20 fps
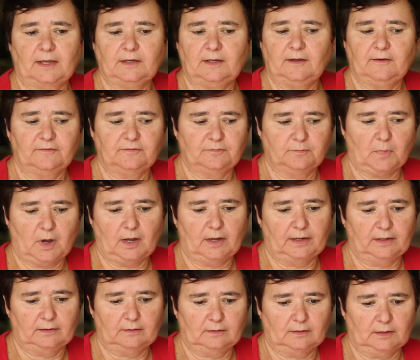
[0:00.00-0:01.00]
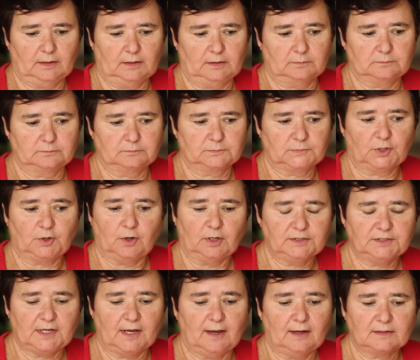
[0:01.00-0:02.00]
any of my um,
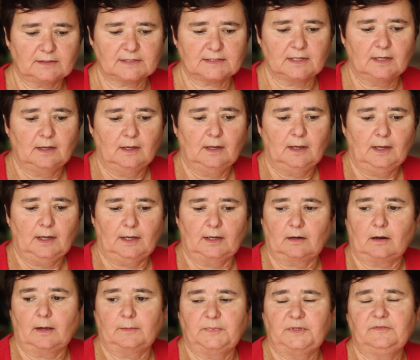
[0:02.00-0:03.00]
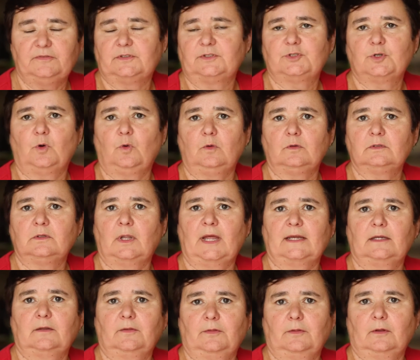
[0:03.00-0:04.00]
contacts, and I'm even told,
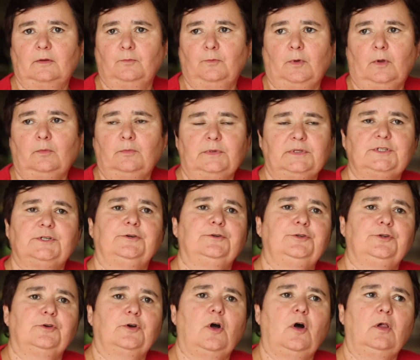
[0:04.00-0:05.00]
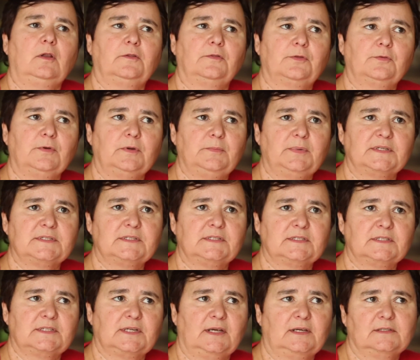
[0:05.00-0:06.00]
like, we'll return your call in three
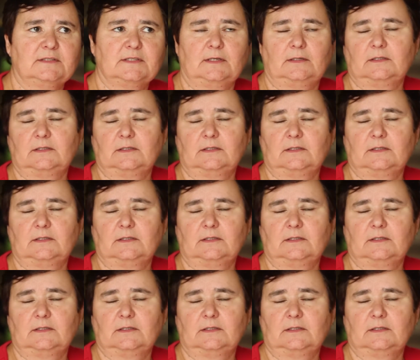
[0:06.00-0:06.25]
business days,